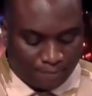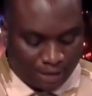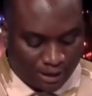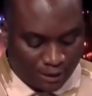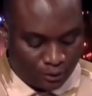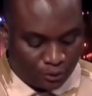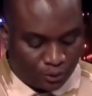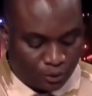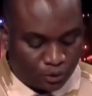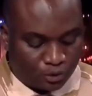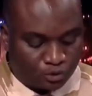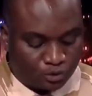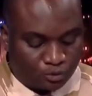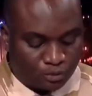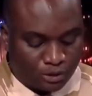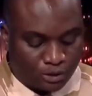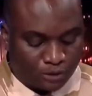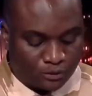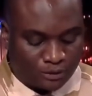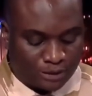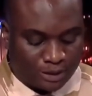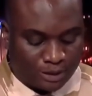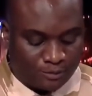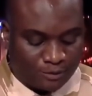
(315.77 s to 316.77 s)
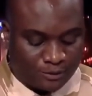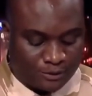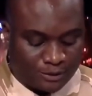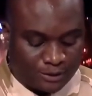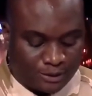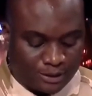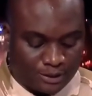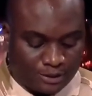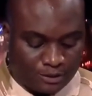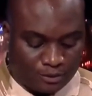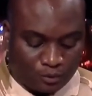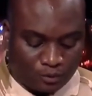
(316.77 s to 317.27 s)
The fight for national
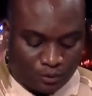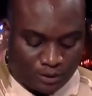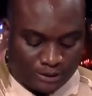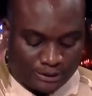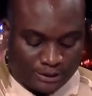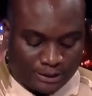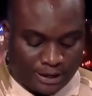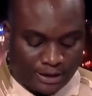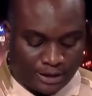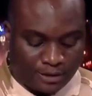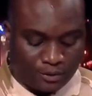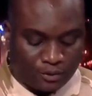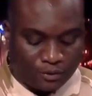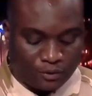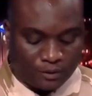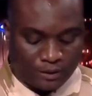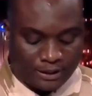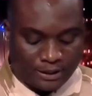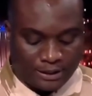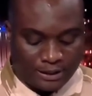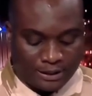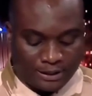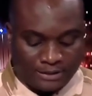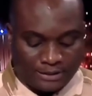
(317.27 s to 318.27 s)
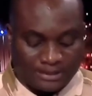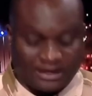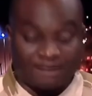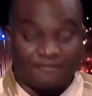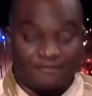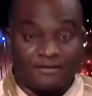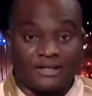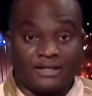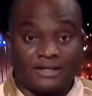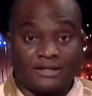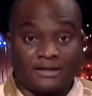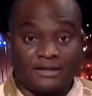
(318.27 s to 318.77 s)
stability concerns us
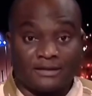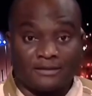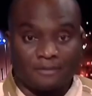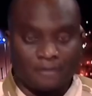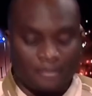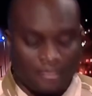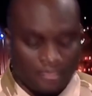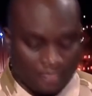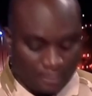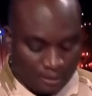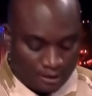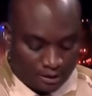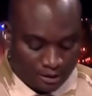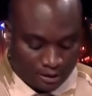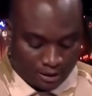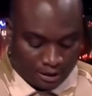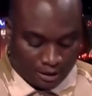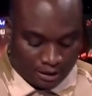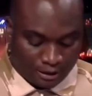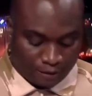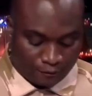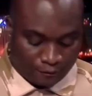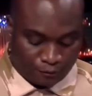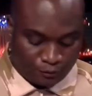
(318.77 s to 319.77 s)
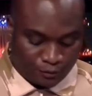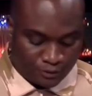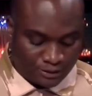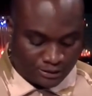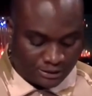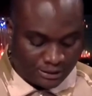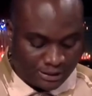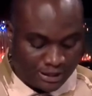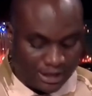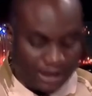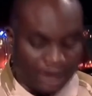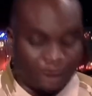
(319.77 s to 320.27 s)
all. The Minister of
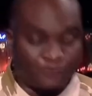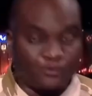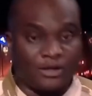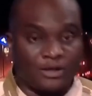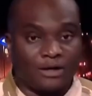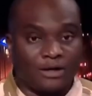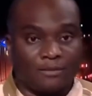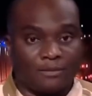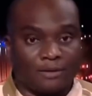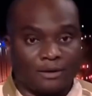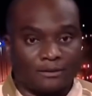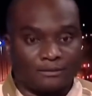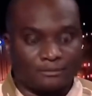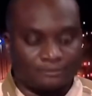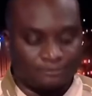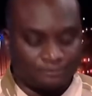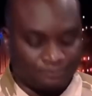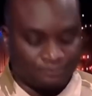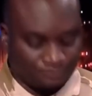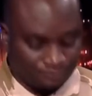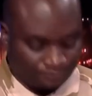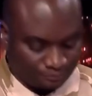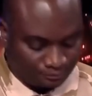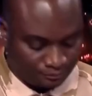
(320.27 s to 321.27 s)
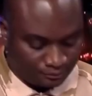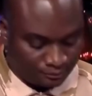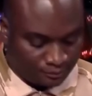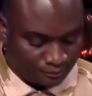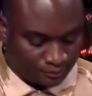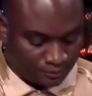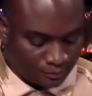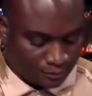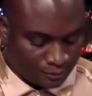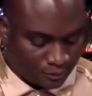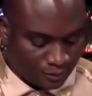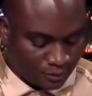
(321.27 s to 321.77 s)
Security ended his
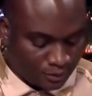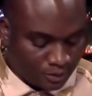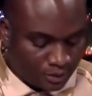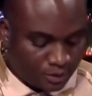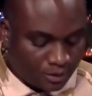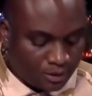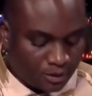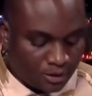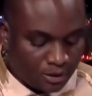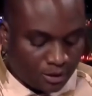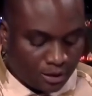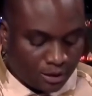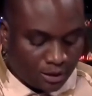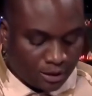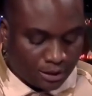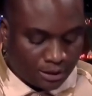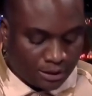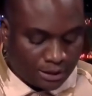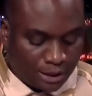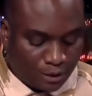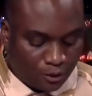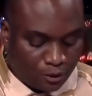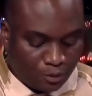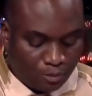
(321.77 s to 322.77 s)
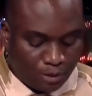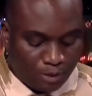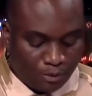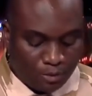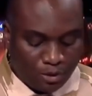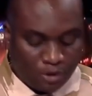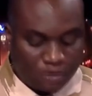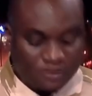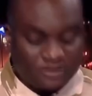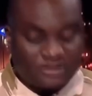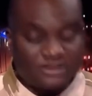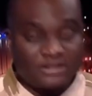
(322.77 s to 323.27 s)
speech with a powerful call to
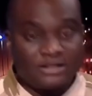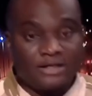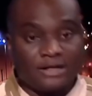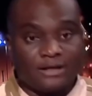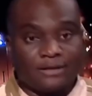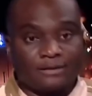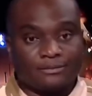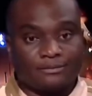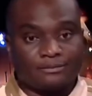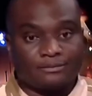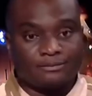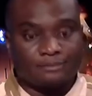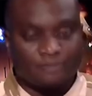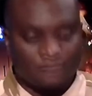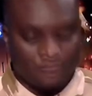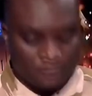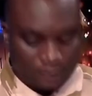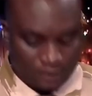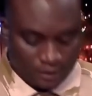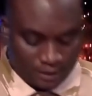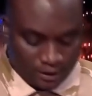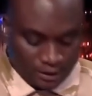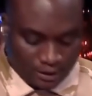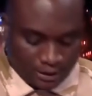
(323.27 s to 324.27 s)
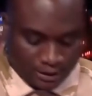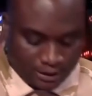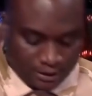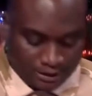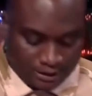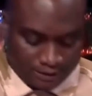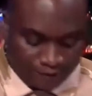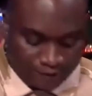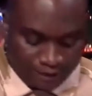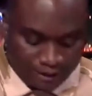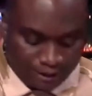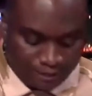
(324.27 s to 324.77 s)
unity and resistance,
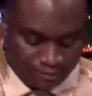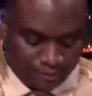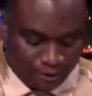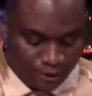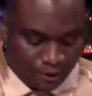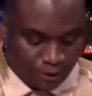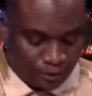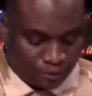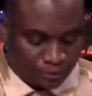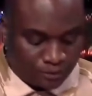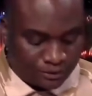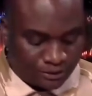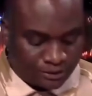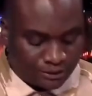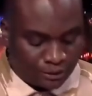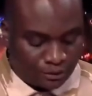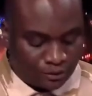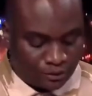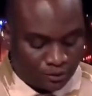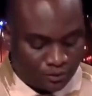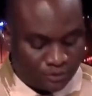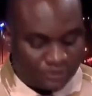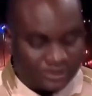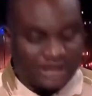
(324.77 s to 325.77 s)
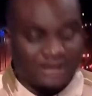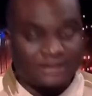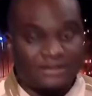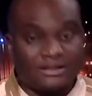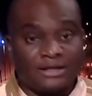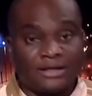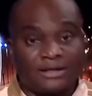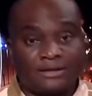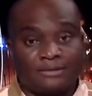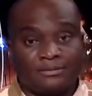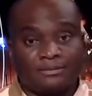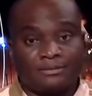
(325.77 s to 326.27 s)
reminding everyone of the
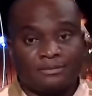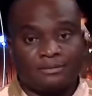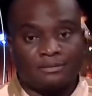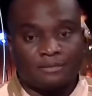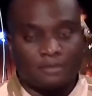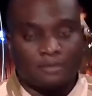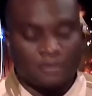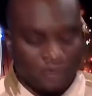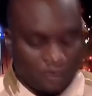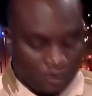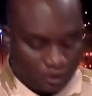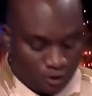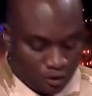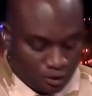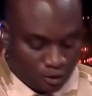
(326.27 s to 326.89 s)
national motto,